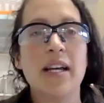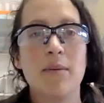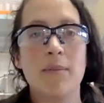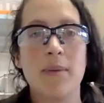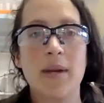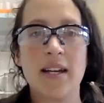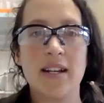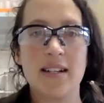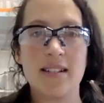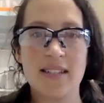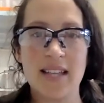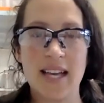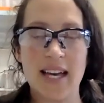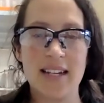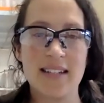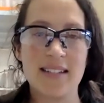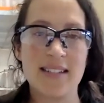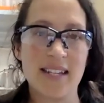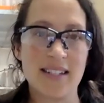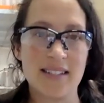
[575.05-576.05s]
because that
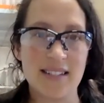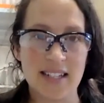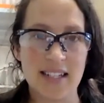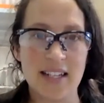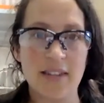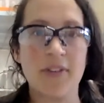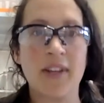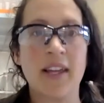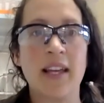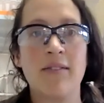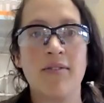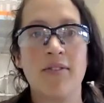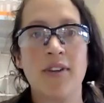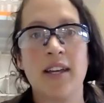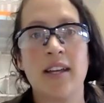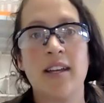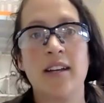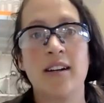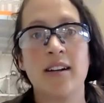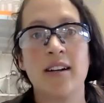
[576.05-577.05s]
is a significant
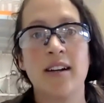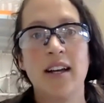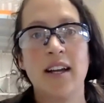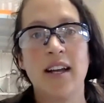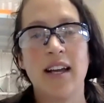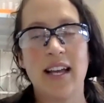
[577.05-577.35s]
figure,